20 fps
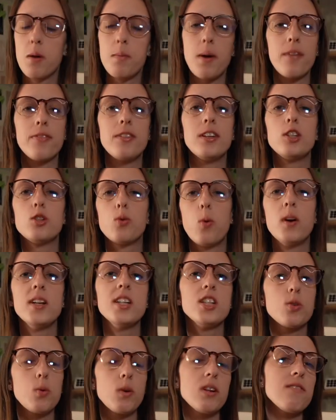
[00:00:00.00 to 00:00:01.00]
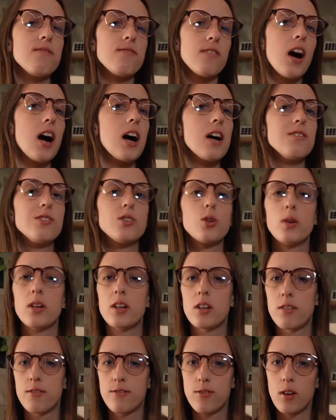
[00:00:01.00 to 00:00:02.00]
about the 2025
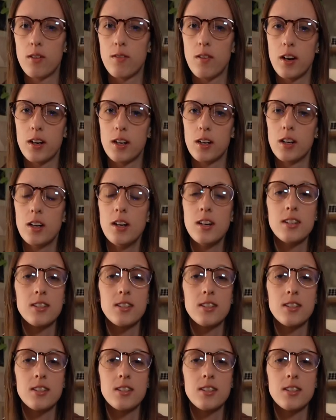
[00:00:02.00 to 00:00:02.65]
Toyota 4Runner